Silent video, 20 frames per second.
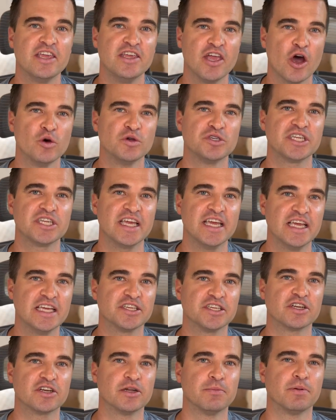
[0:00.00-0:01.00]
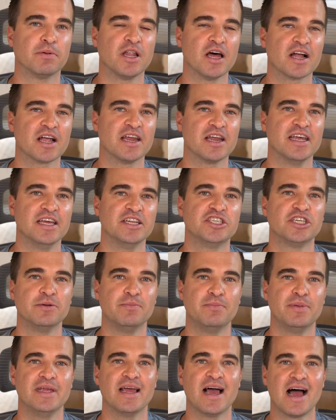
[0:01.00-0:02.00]
Yoast is a good plugin and
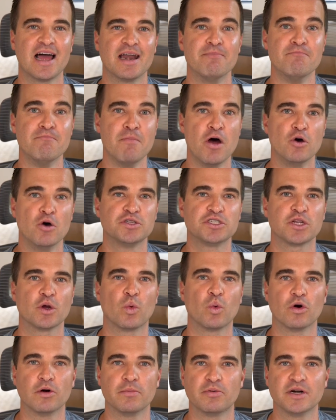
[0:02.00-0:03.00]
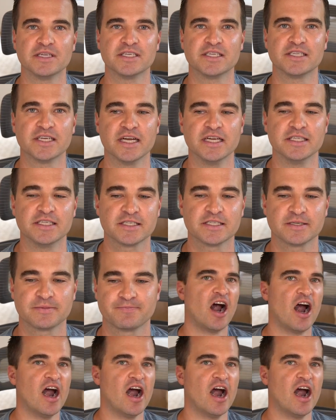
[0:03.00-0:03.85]
should be on most WordPress sites.